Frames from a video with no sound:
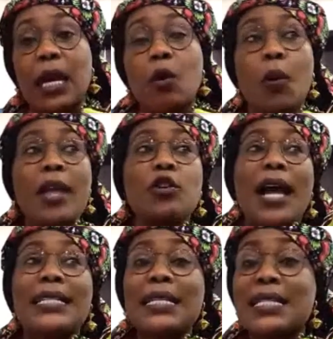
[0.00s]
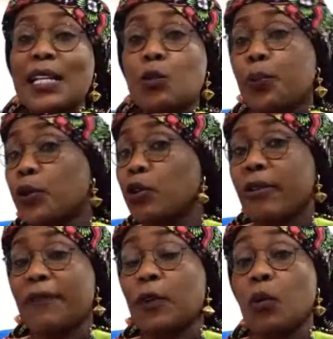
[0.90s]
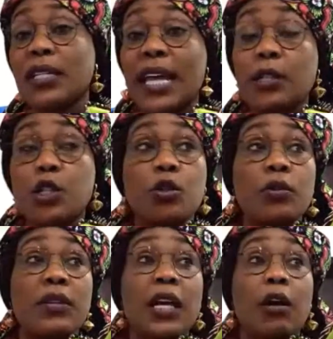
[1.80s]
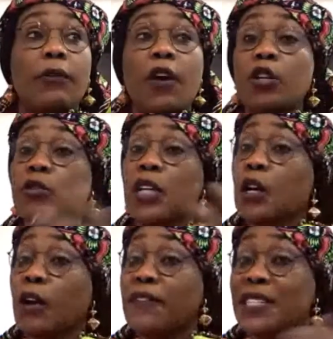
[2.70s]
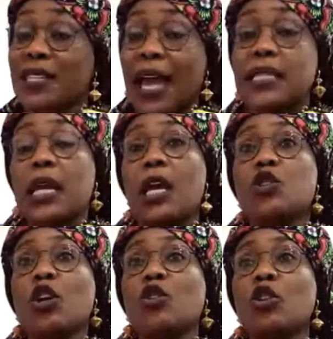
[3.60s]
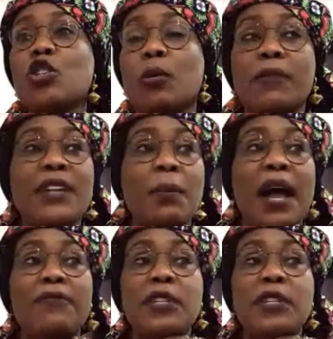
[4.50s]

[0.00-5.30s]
When you're addicted to pornography, what else do you think of? All you think of is sex. So, you know, some of them have